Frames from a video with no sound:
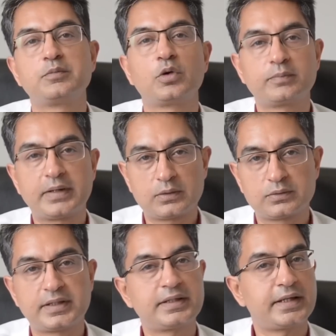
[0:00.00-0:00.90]
bone marrow
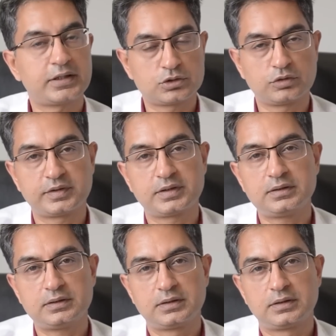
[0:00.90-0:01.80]
then takes over
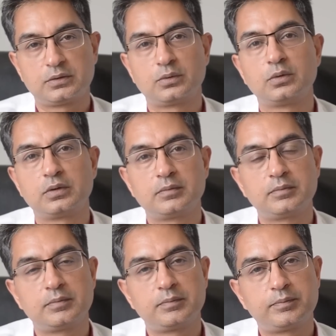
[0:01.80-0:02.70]
the whole
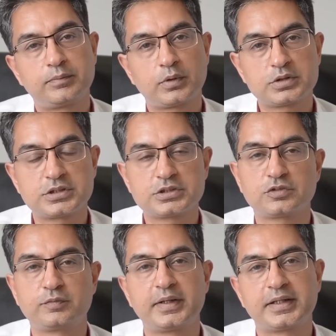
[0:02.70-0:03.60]
process
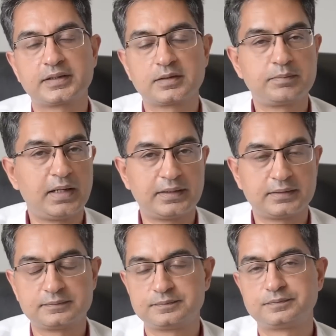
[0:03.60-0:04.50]
of making the blood.
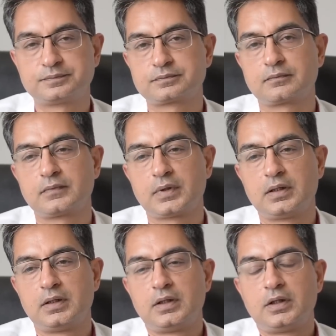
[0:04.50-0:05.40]

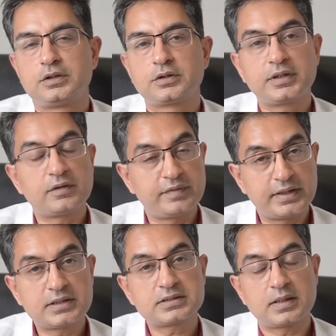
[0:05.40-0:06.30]
Now, there are
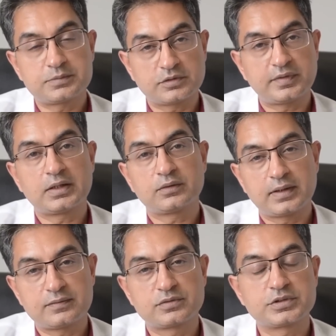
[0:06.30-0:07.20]
various types of
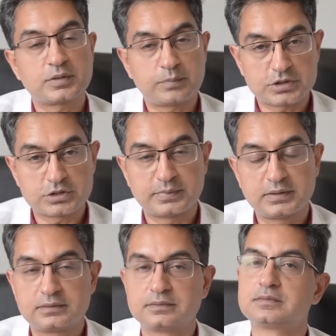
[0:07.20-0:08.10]
allografts which are possible.
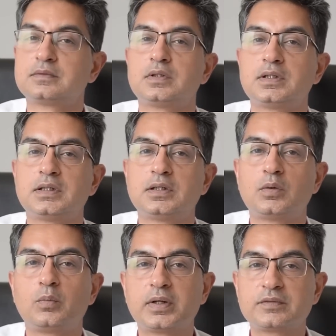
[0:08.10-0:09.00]

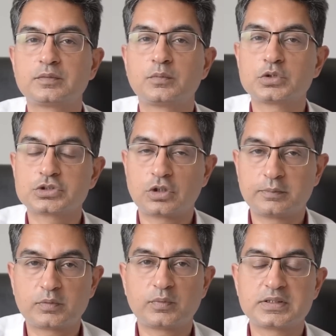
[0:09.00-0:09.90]
One of the most
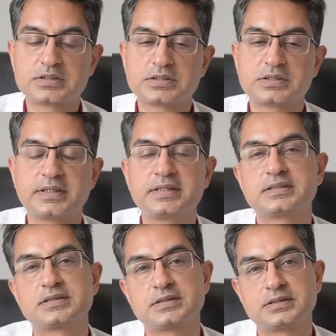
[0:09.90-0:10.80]
common ones
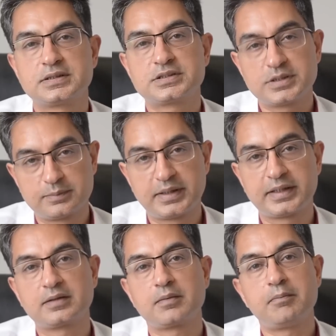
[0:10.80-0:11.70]
is
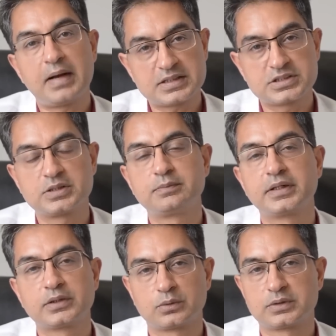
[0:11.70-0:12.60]
the matched
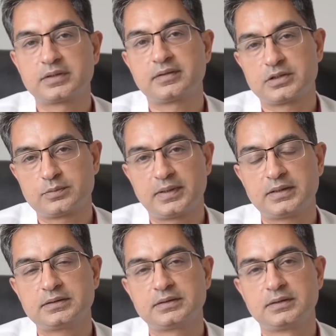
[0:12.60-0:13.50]
sibling donor transplant.